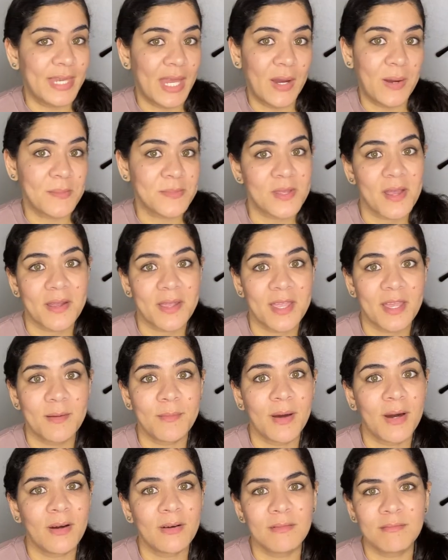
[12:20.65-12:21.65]
now I'm
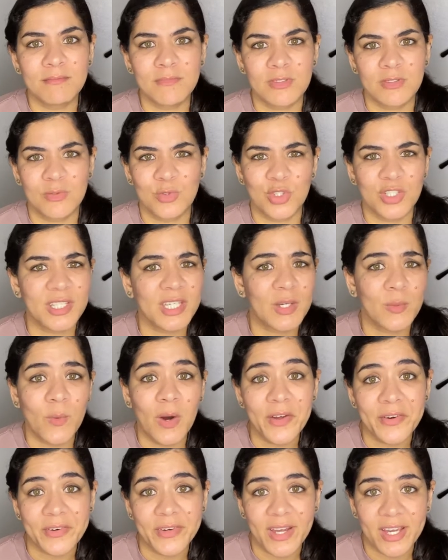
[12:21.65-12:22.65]
talking about
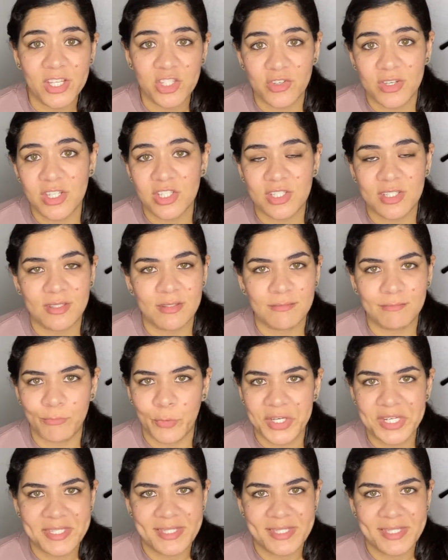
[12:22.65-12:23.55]
drinking water, hydration.